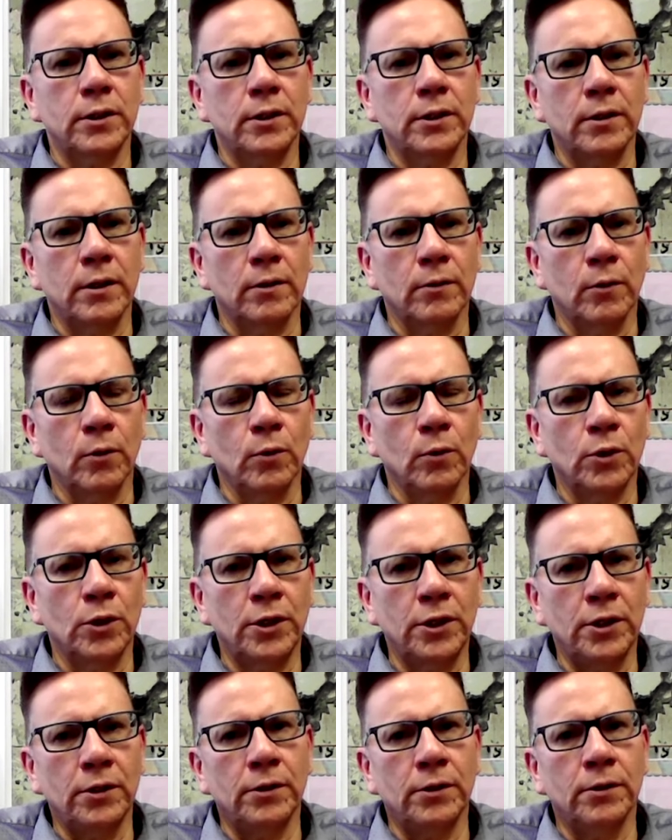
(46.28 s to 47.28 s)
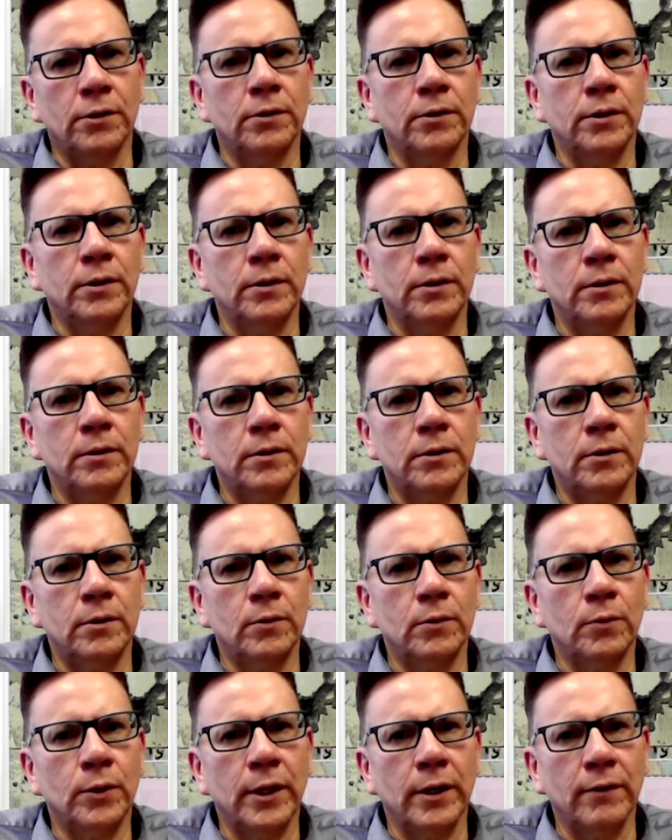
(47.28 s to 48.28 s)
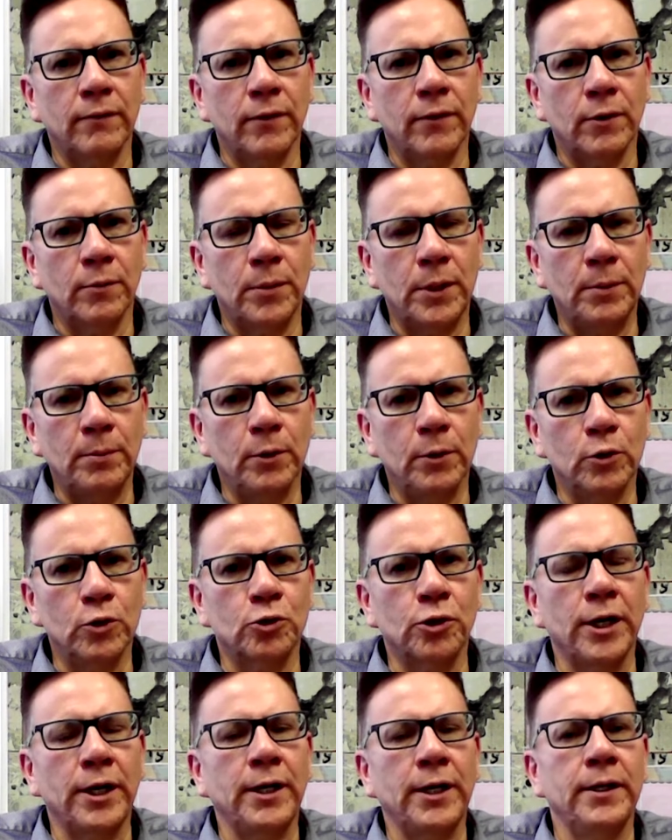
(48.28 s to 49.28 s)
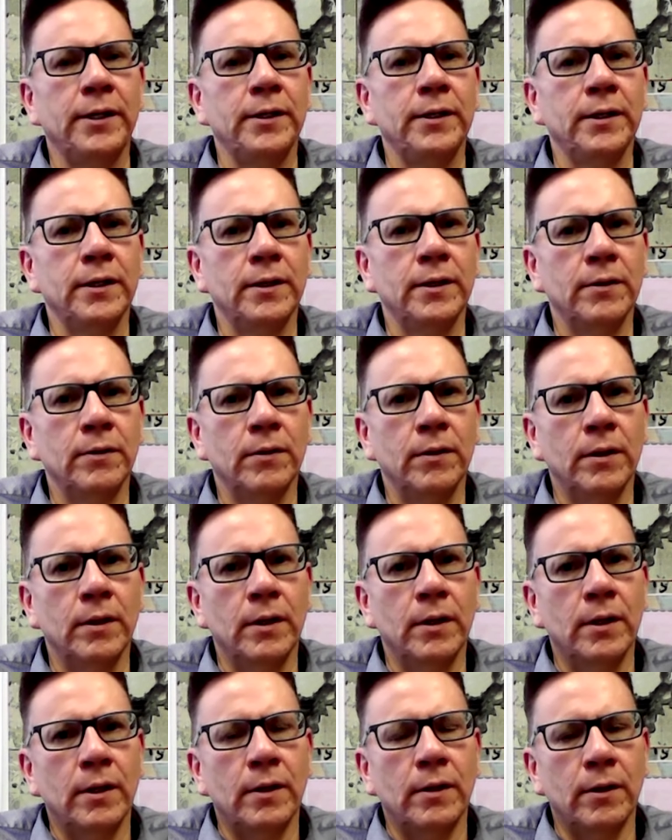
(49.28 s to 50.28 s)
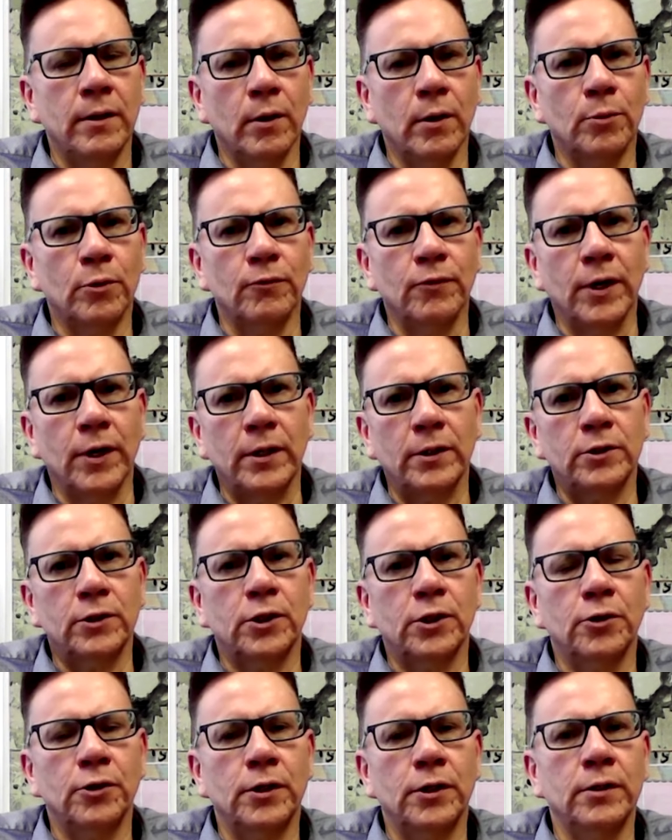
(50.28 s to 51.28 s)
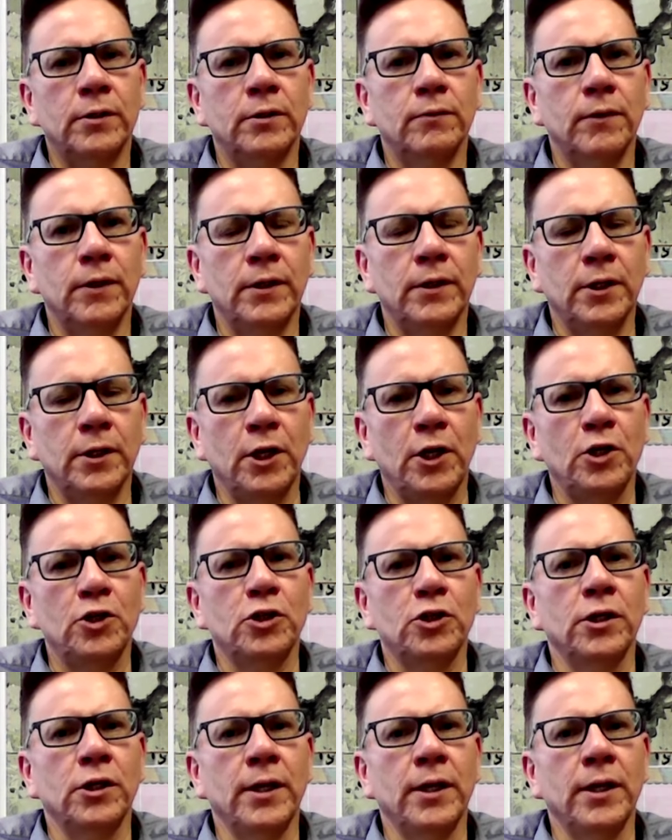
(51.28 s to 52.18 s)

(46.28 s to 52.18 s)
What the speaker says: and our own gear, and you know, we have our people trained, and they are providing security in the nation.